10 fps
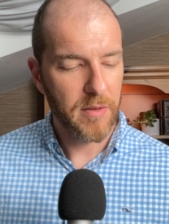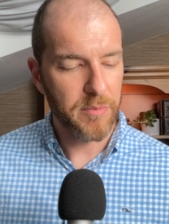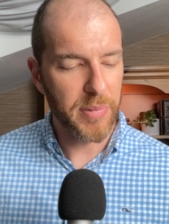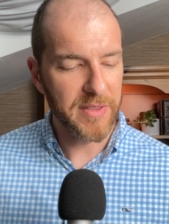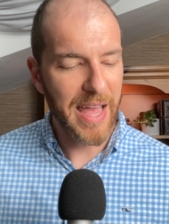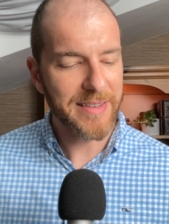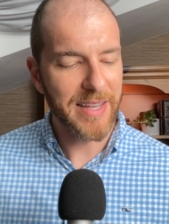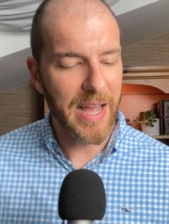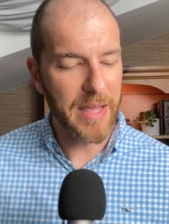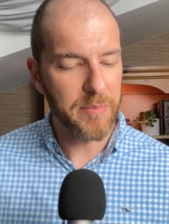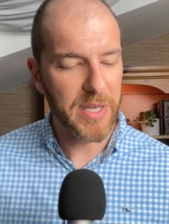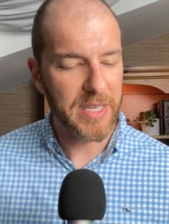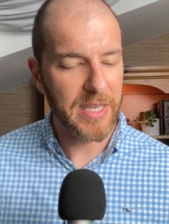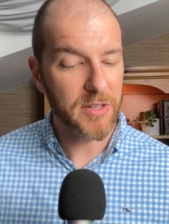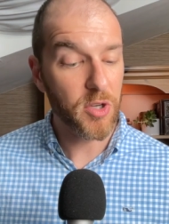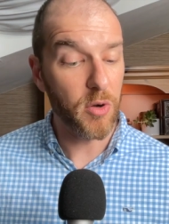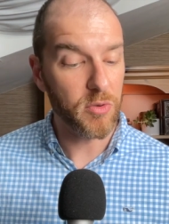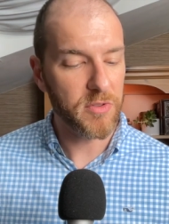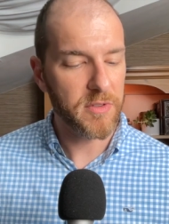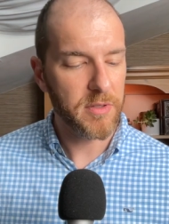But that time Piggy had
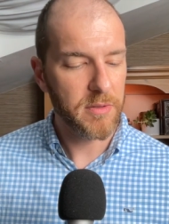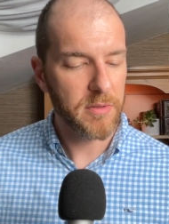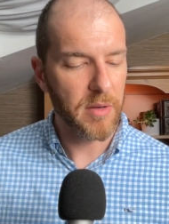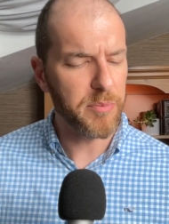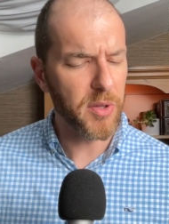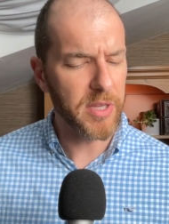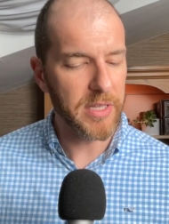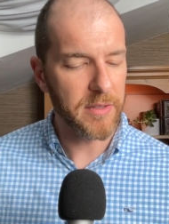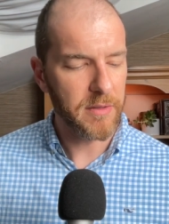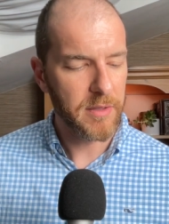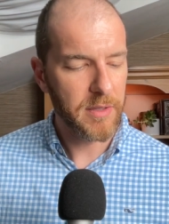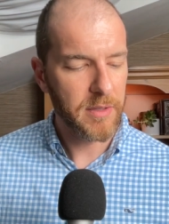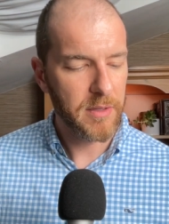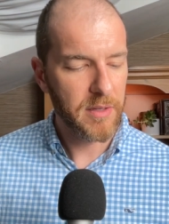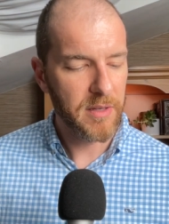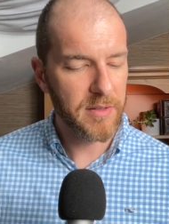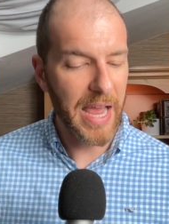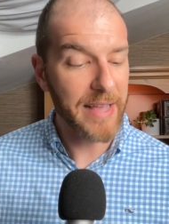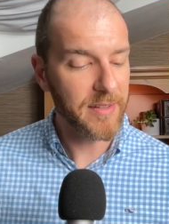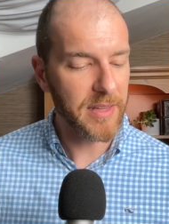coaxed and bullied.
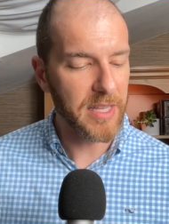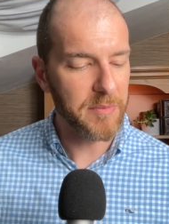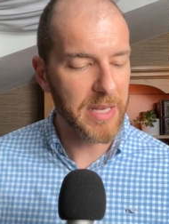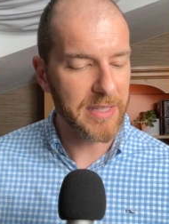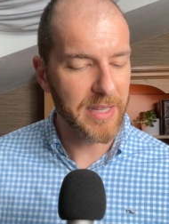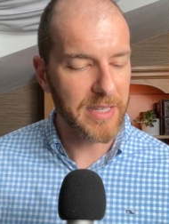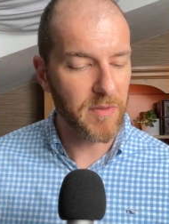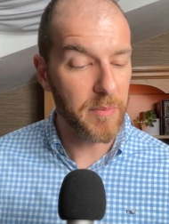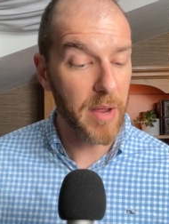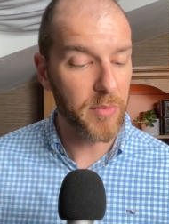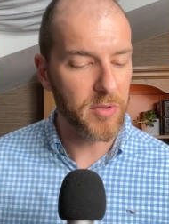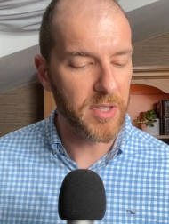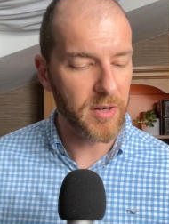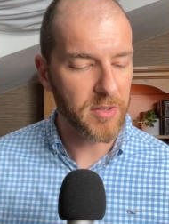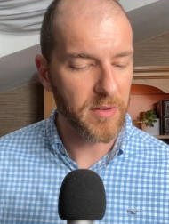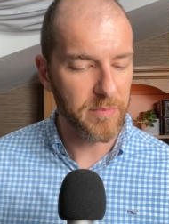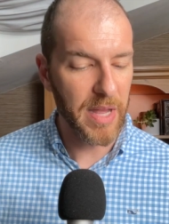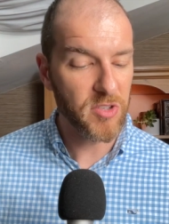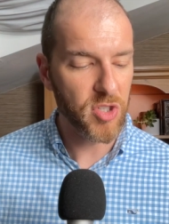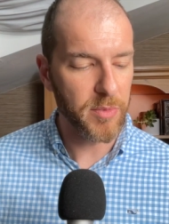Tacitly admitting that he remembered the
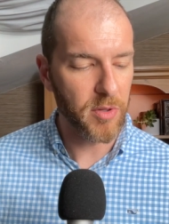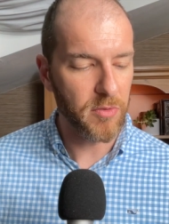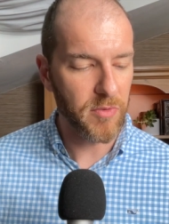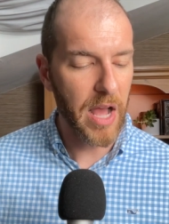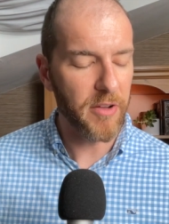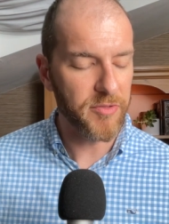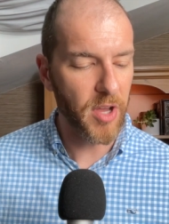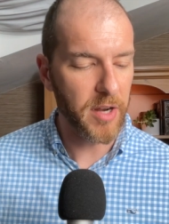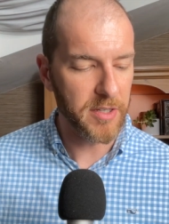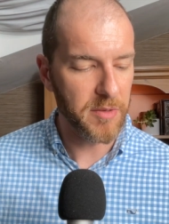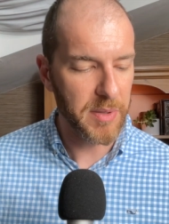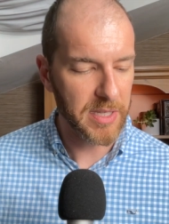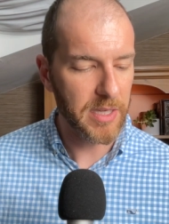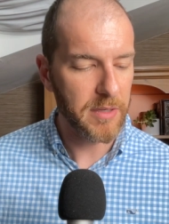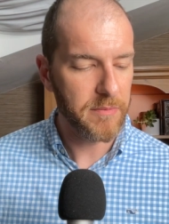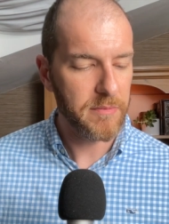unmentionable, Ralph nodded to Piggy.